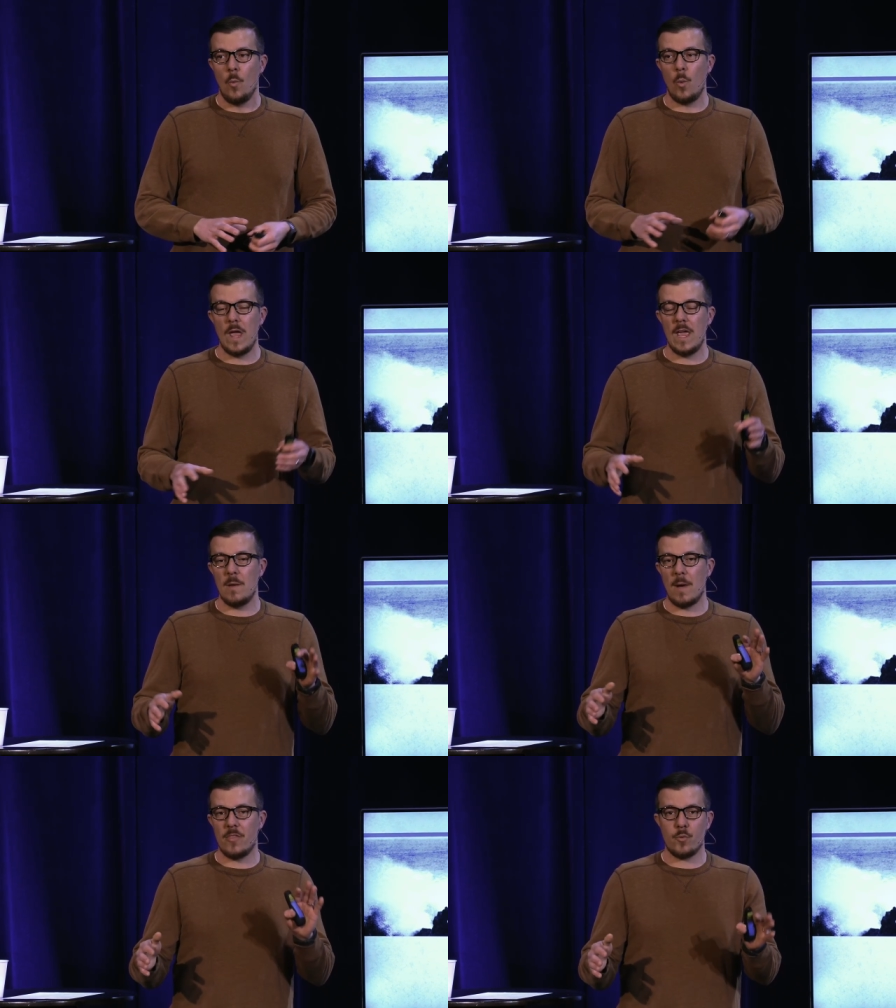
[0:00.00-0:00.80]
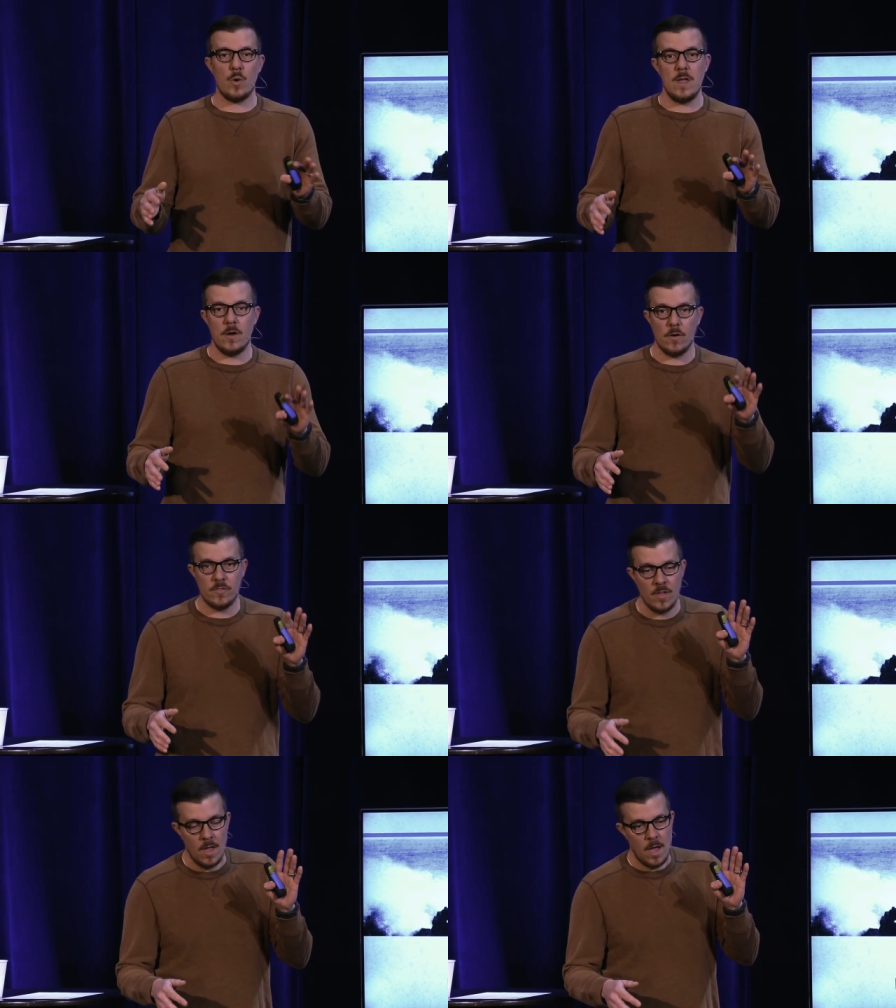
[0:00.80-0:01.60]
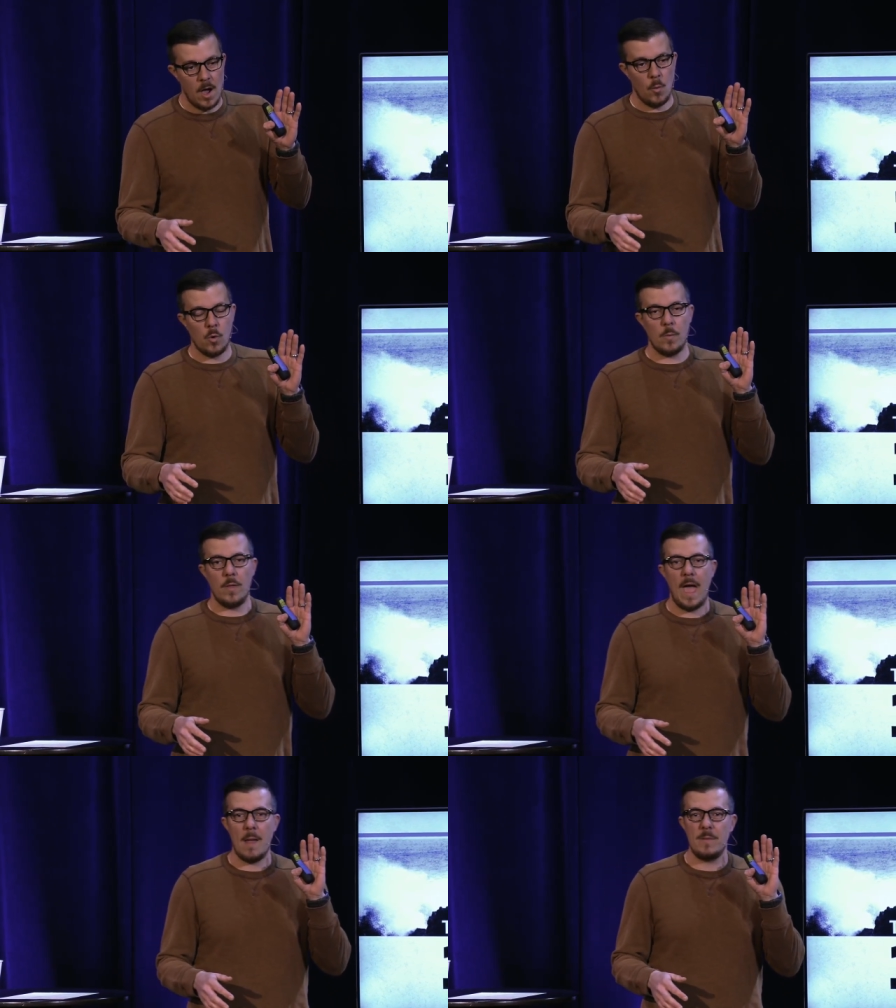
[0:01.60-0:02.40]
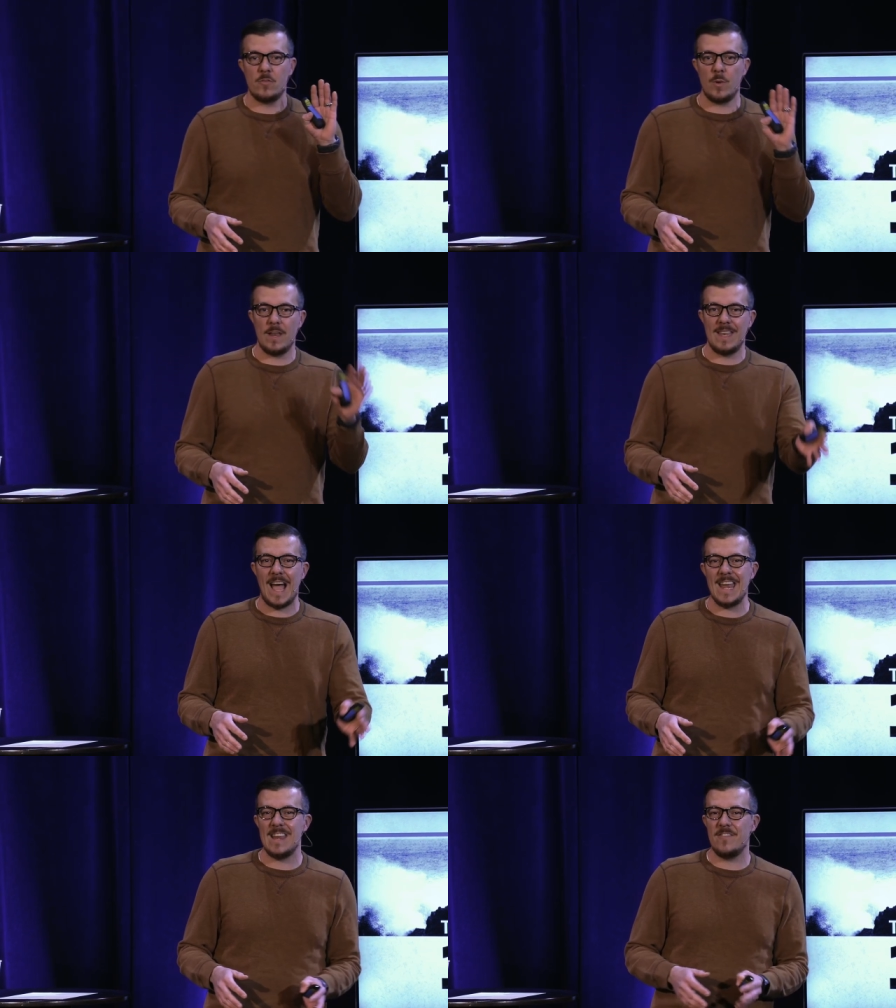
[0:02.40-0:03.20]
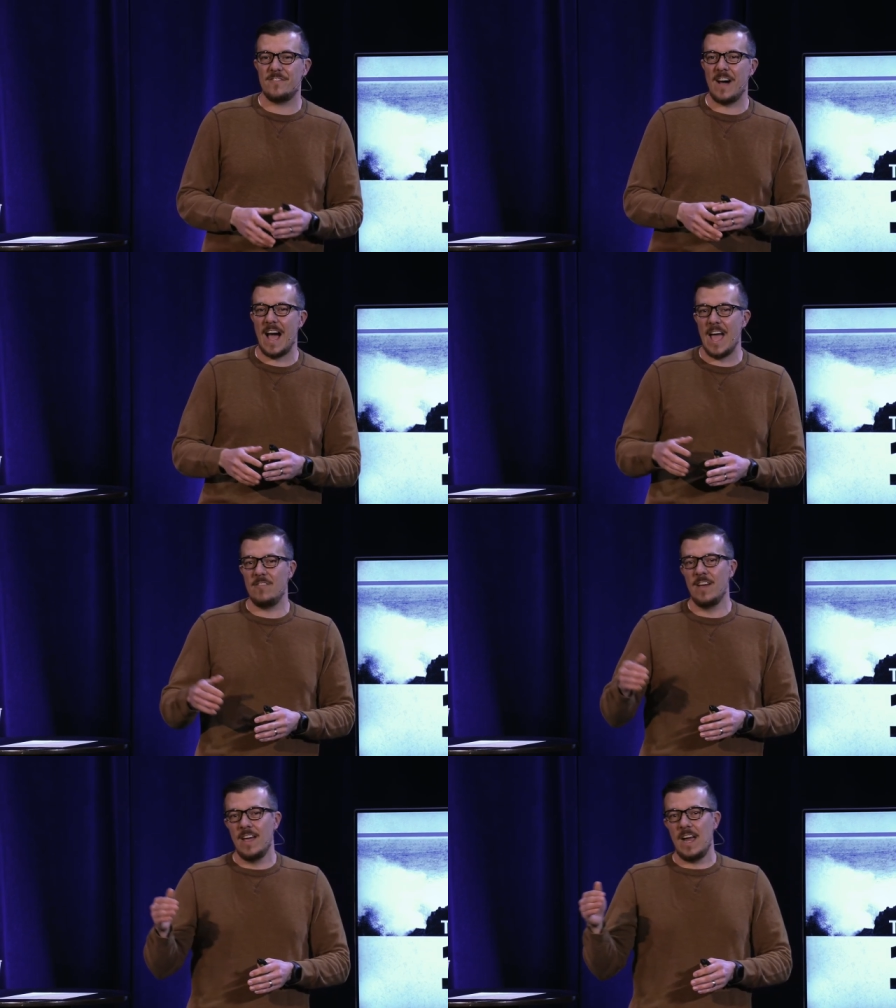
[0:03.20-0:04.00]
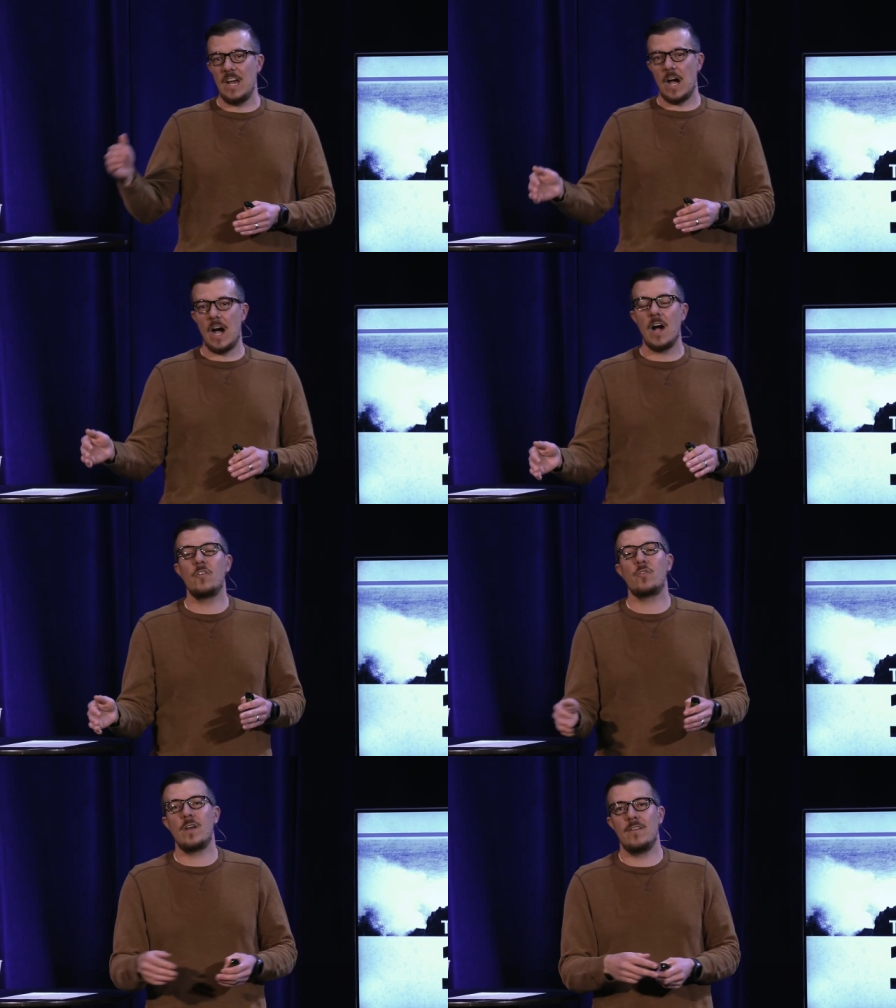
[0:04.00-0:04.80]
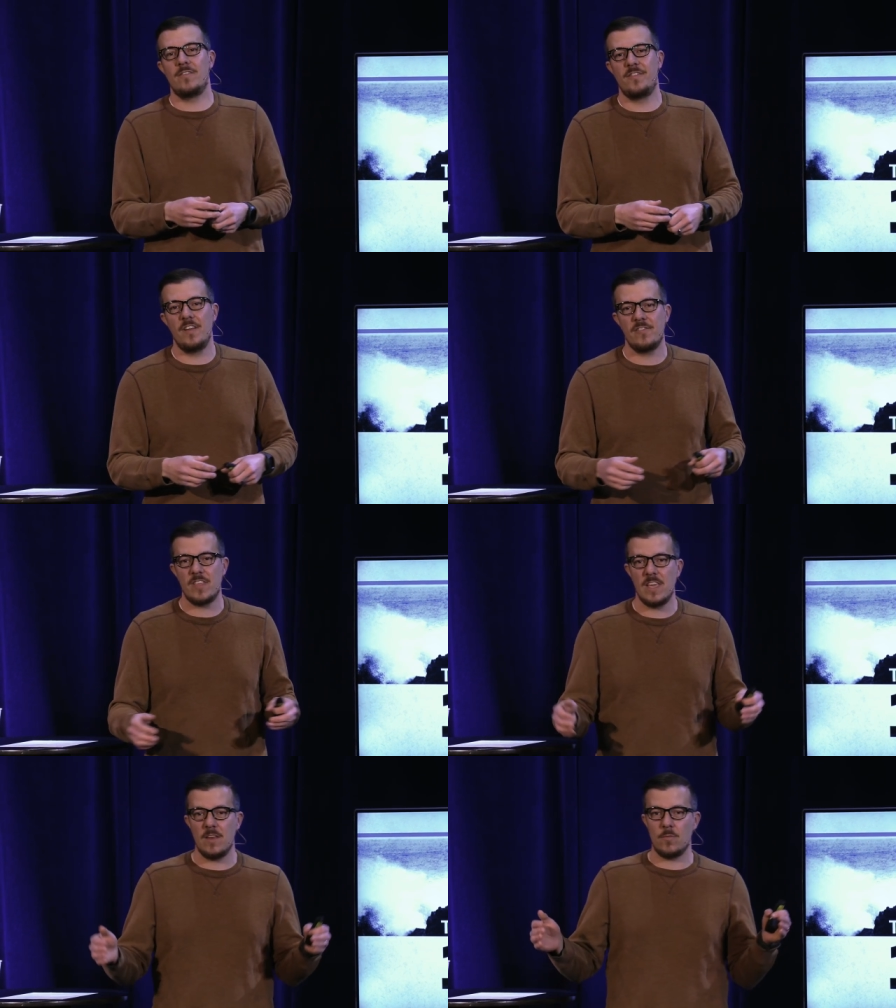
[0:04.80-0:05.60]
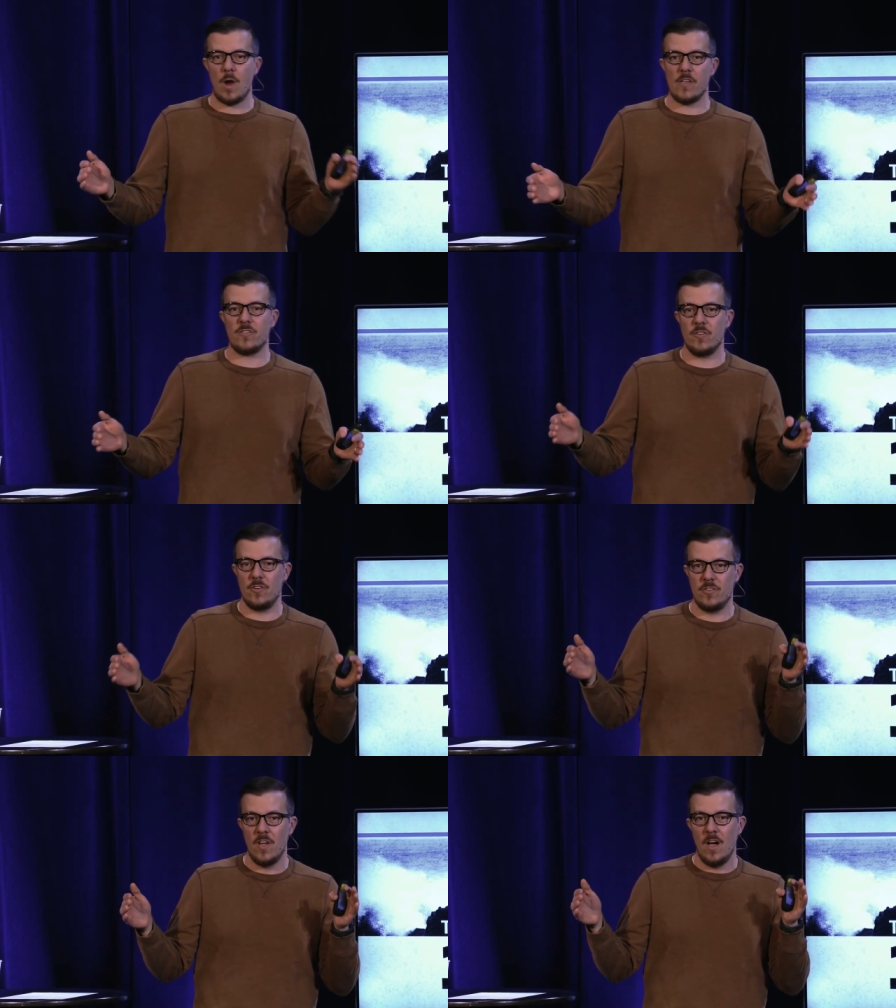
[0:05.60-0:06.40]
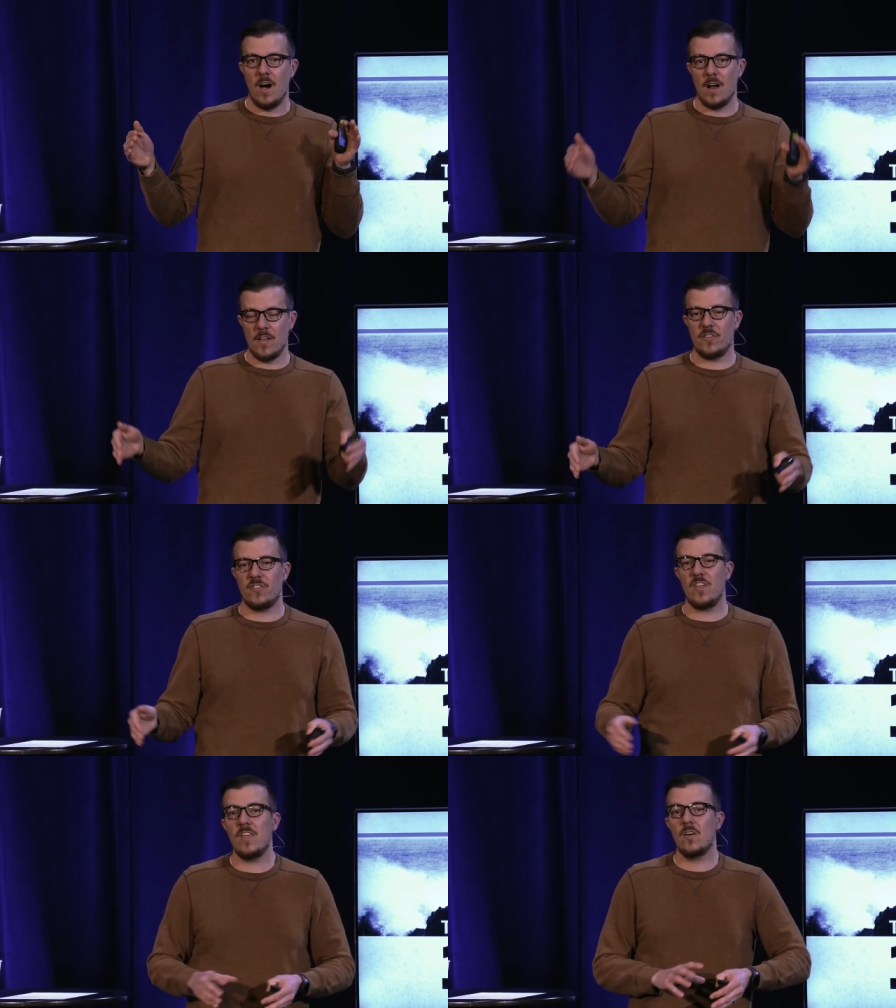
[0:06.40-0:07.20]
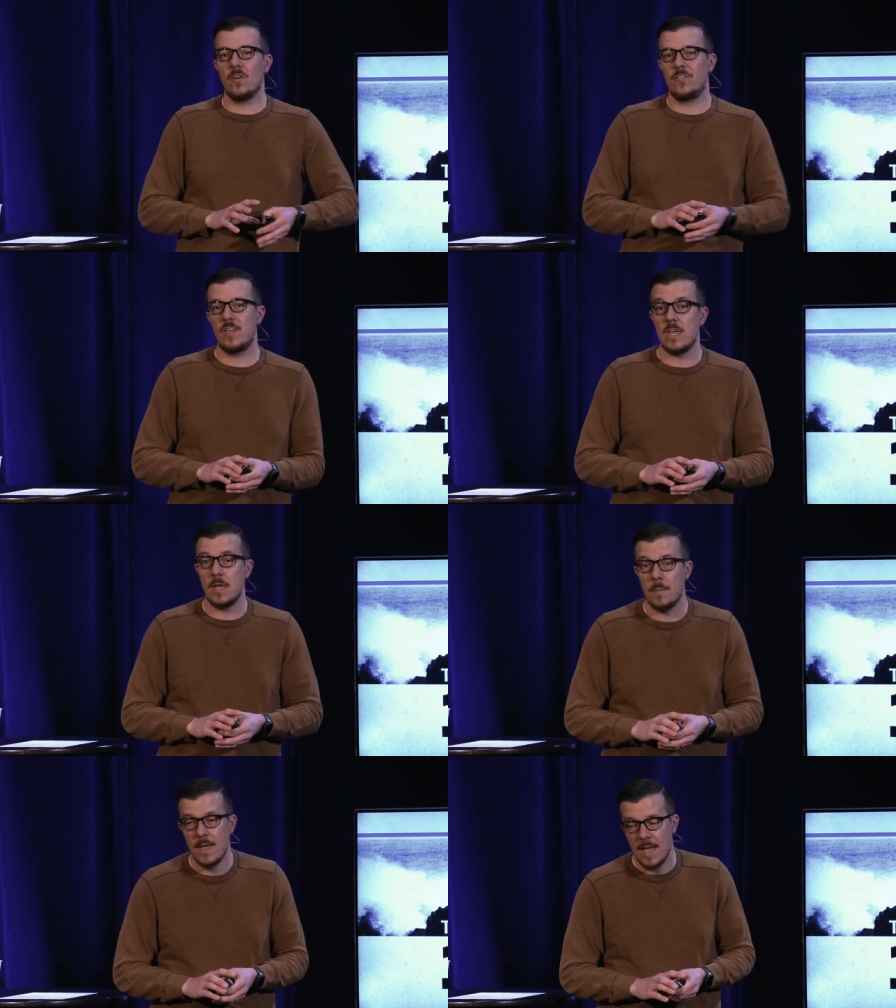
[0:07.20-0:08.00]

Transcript: We, in my three years, uh, were, had between 95 and 115 wrestlers on a single team.